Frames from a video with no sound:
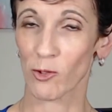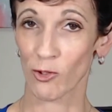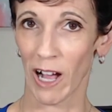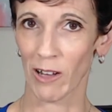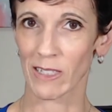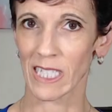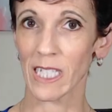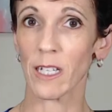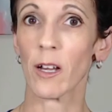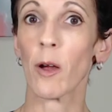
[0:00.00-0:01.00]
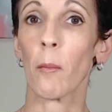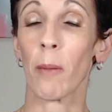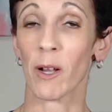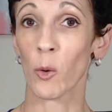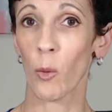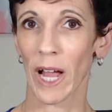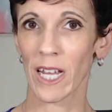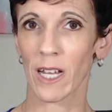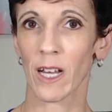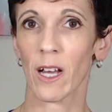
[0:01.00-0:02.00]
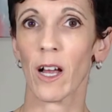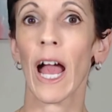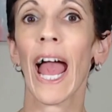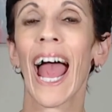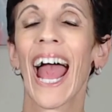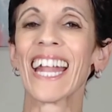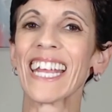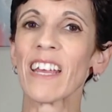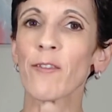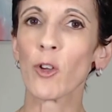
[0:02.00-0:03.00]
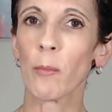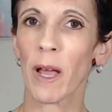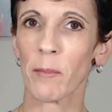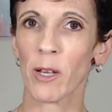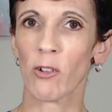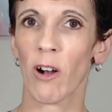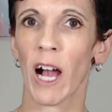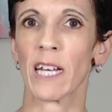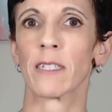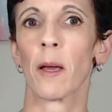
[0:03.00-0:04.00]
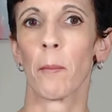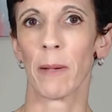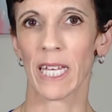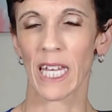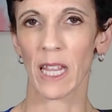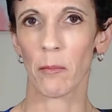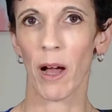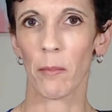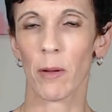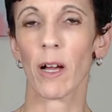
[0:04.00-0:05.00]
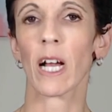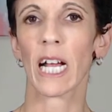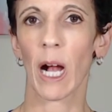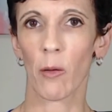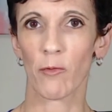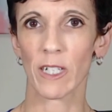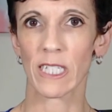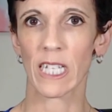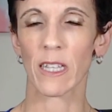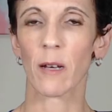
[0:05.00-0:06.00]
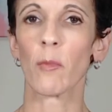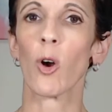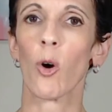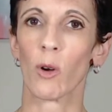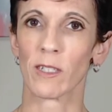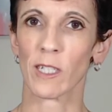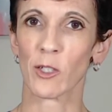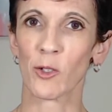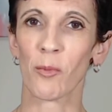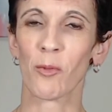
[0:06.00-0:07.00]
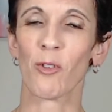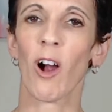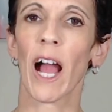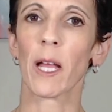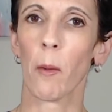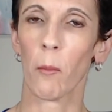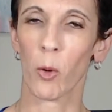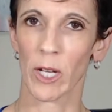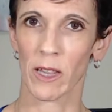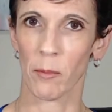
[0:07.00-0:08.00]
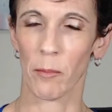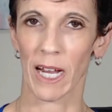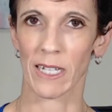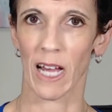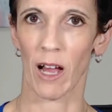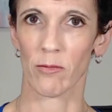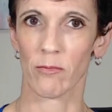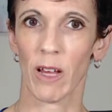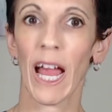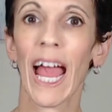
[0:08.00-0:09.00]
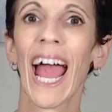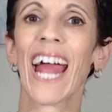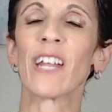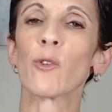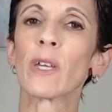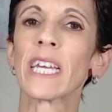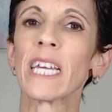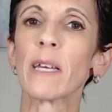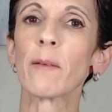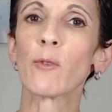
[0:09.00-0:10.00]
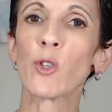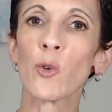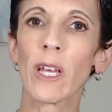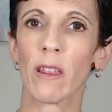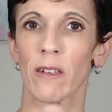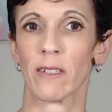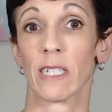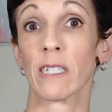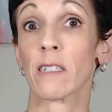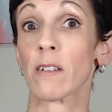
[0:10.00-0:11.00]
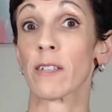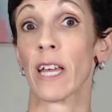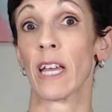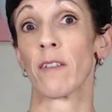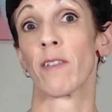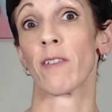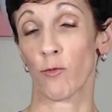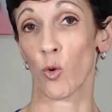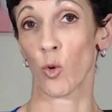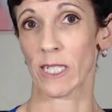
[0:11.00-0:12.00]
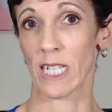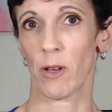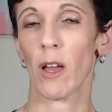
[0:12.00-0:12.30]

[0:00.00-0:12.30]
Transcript: drowsy but awake, and if your baby cries, picking them up, comforting them. Once they stop crying, putting them back down. And you keep doing this until they eventually fall asleep.